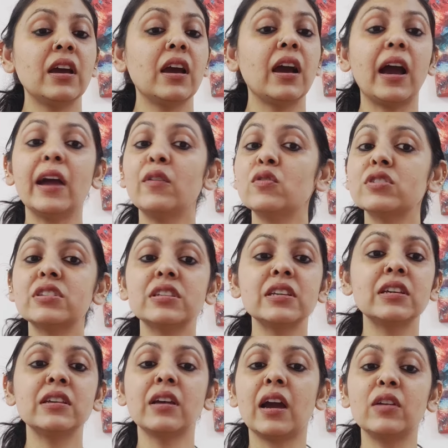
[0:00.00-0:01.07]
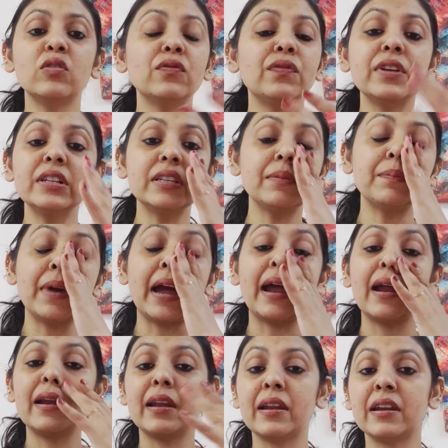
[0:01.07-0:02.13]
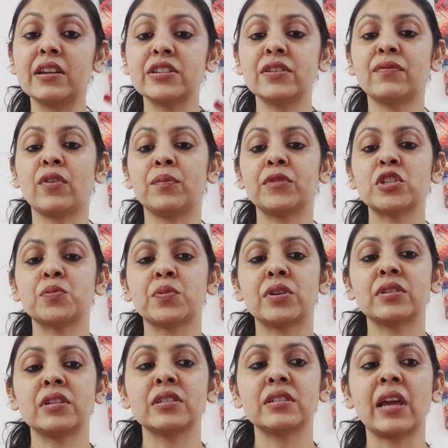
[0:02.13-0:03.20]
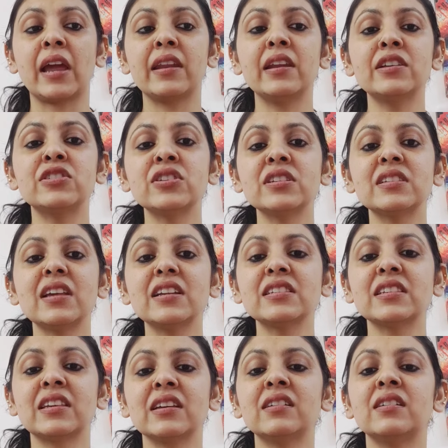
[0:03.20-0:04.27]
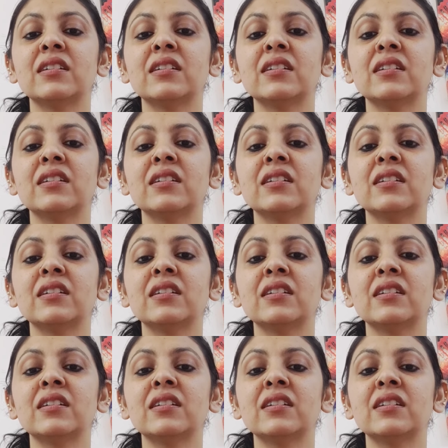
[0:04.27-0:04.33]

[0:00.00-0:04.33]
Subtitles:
I don't feel the bad energy from this person's side. It's just they're scared.